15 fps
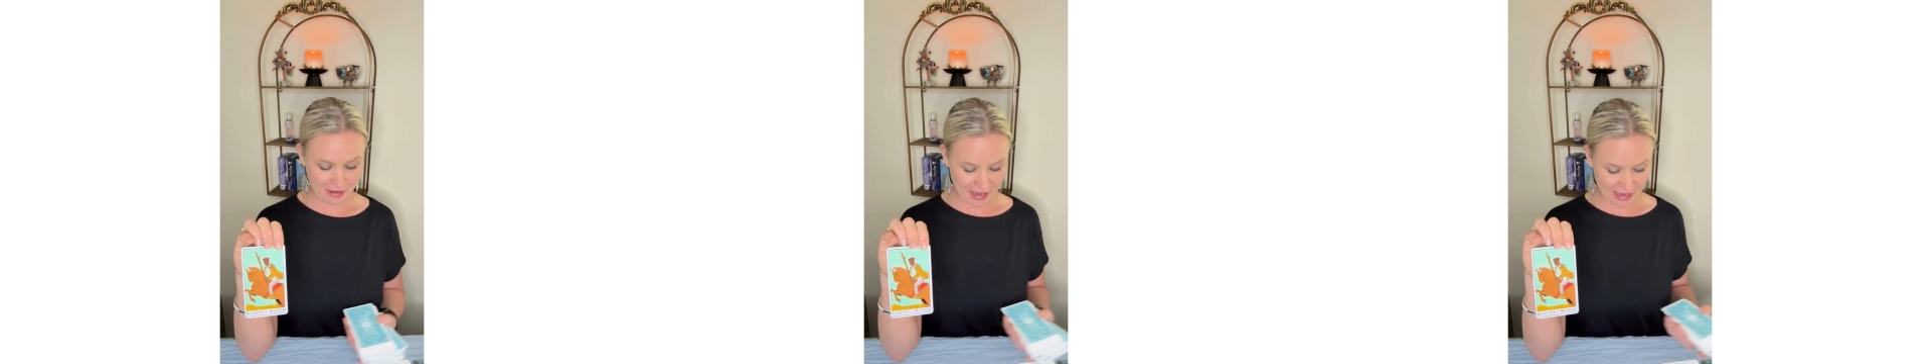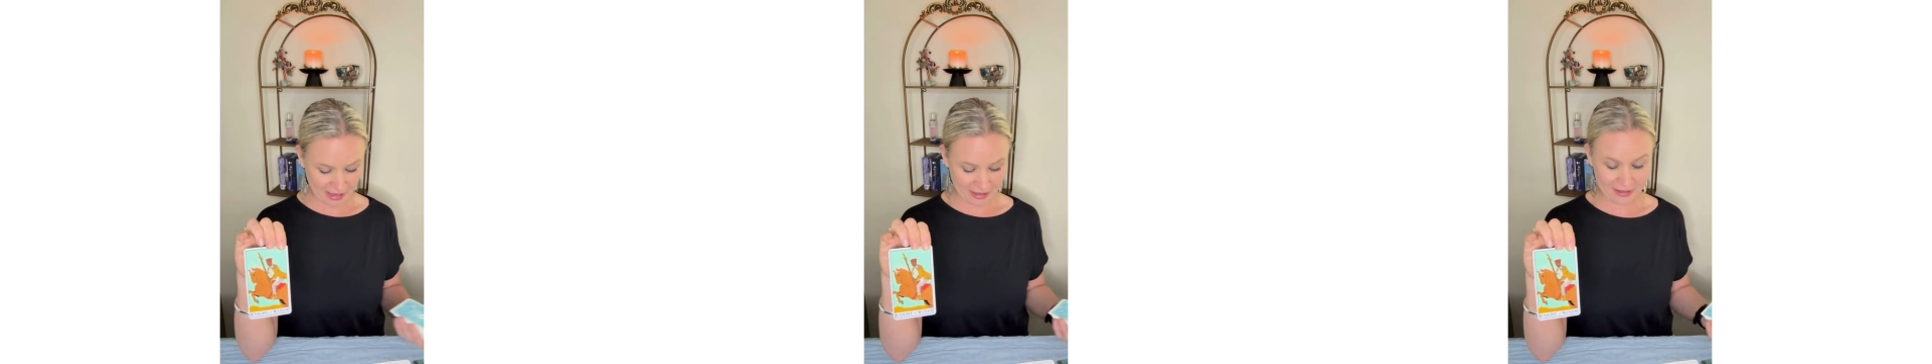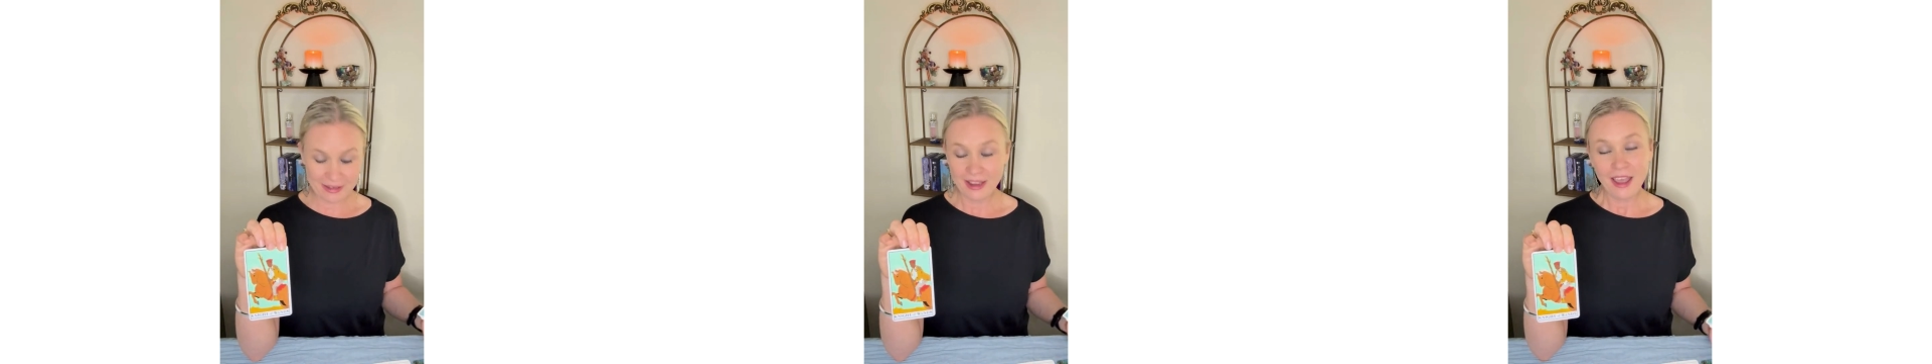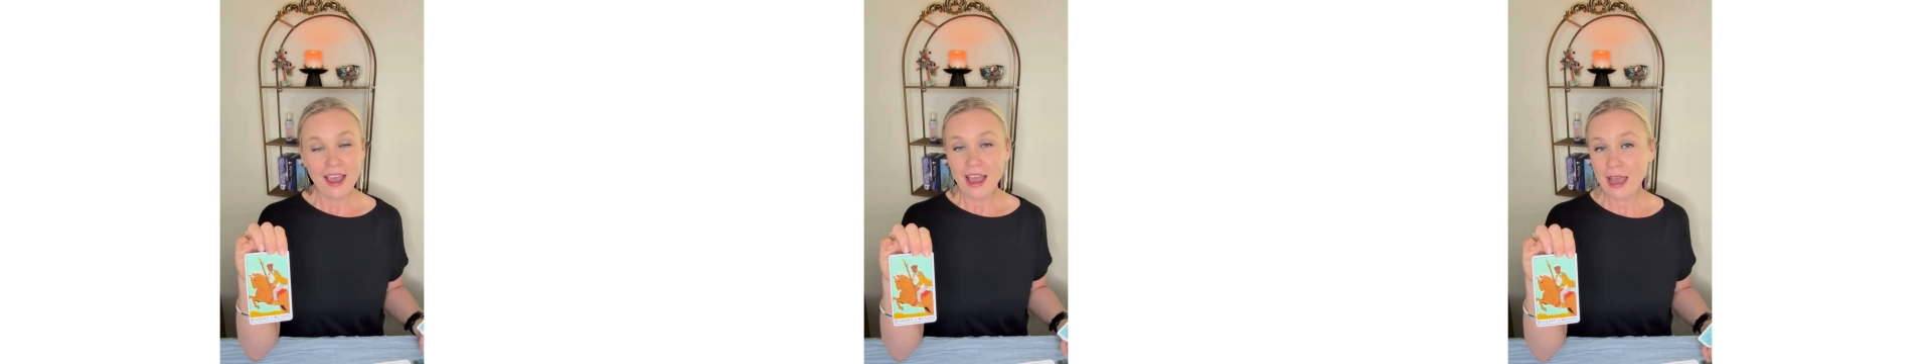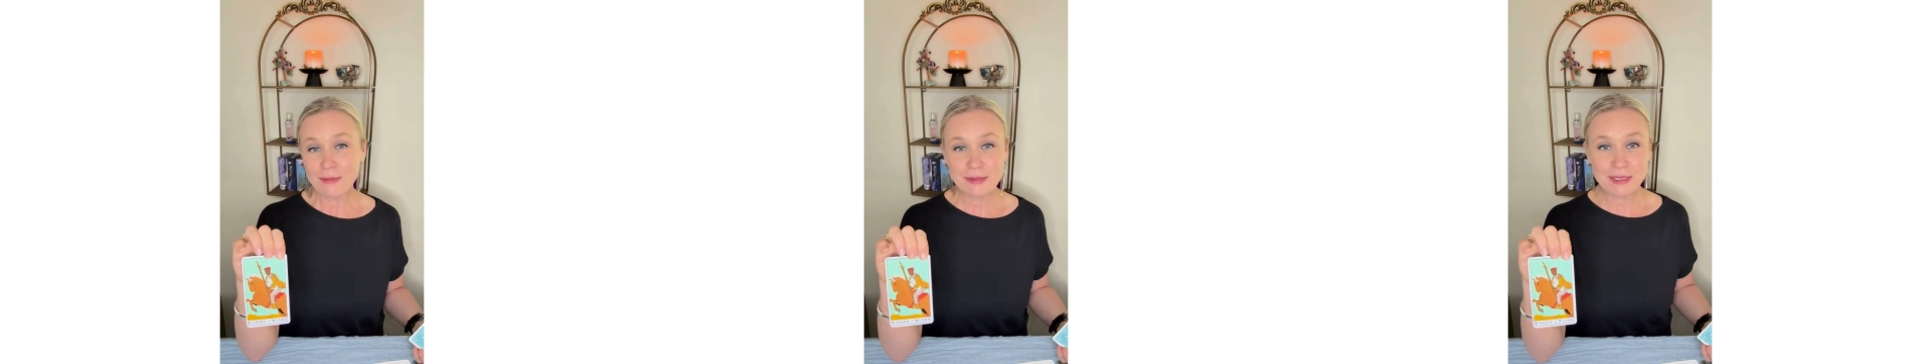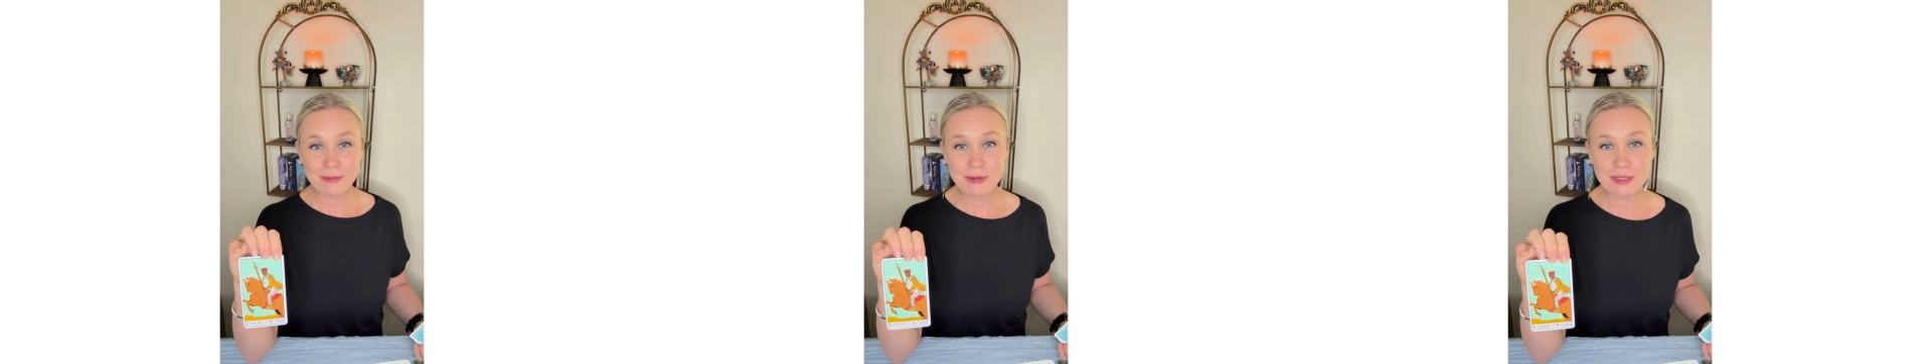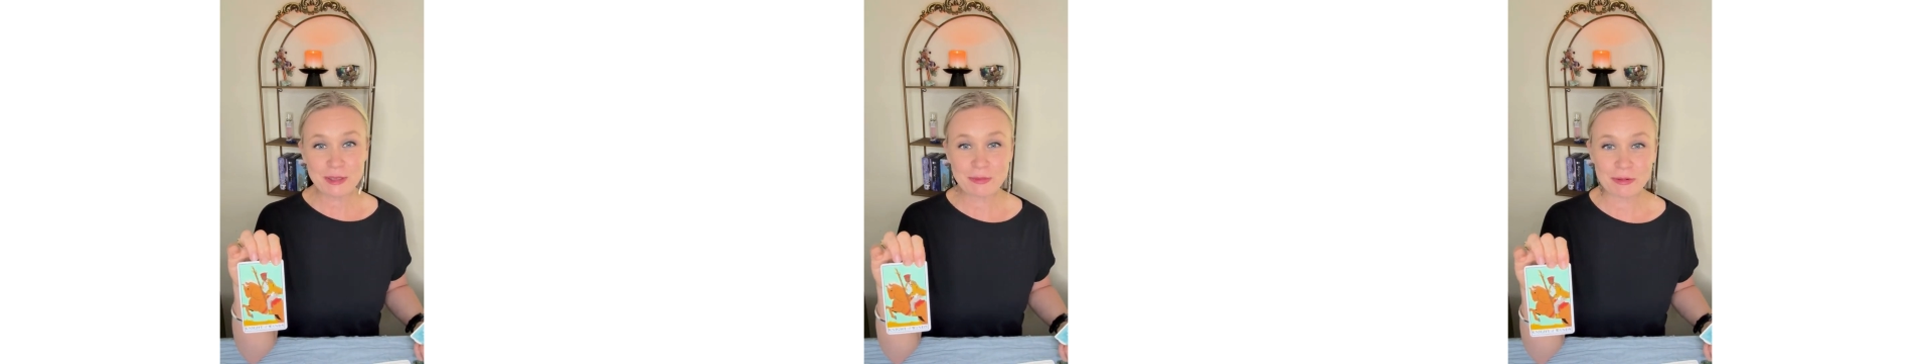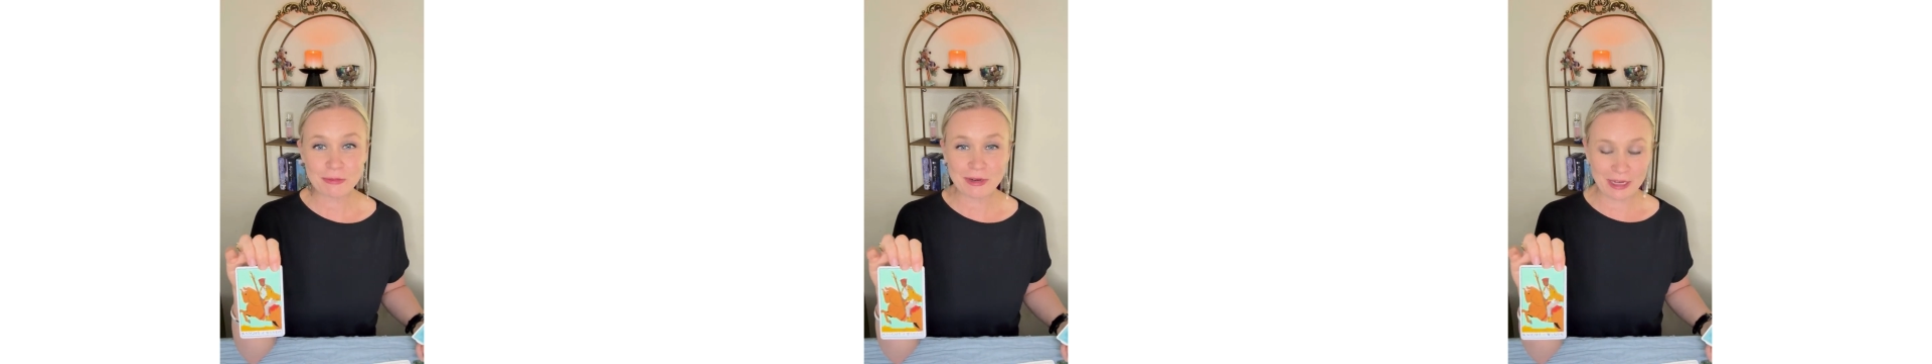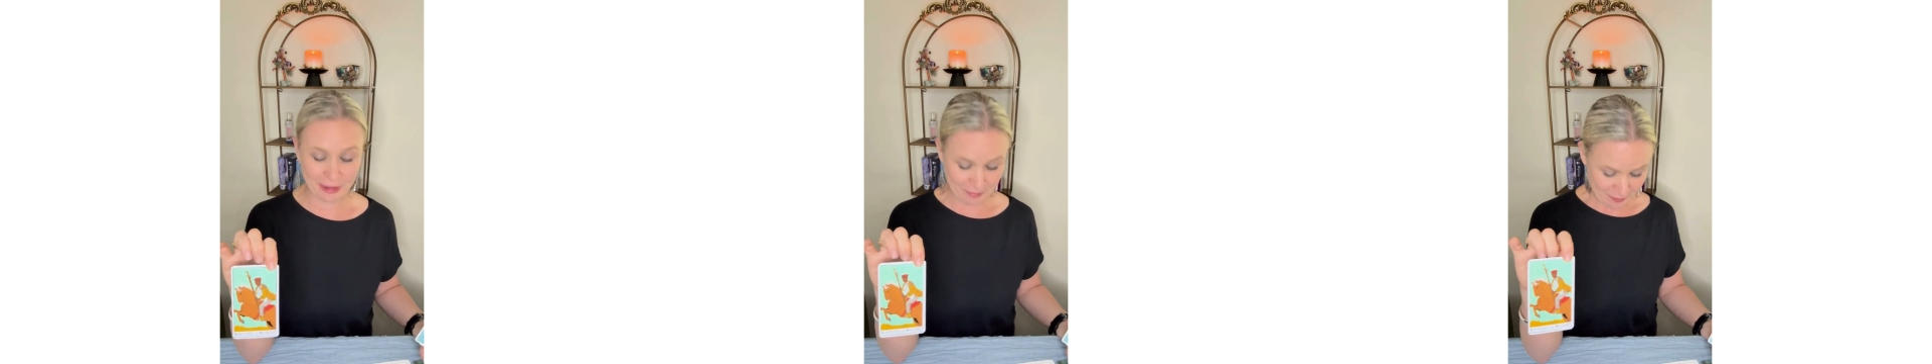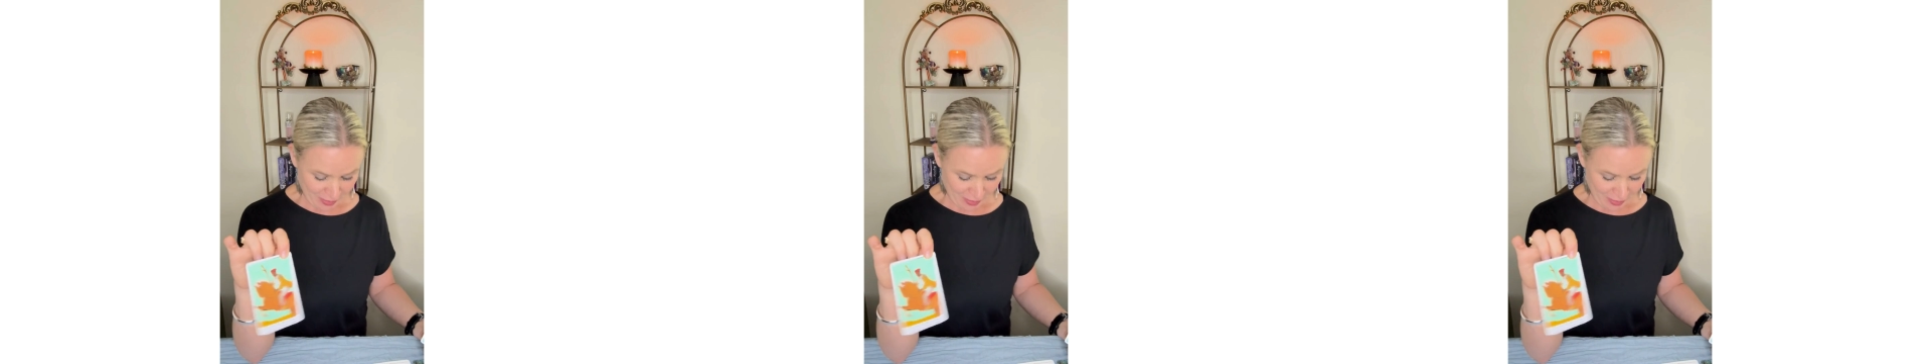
And I'm just gonna be super real.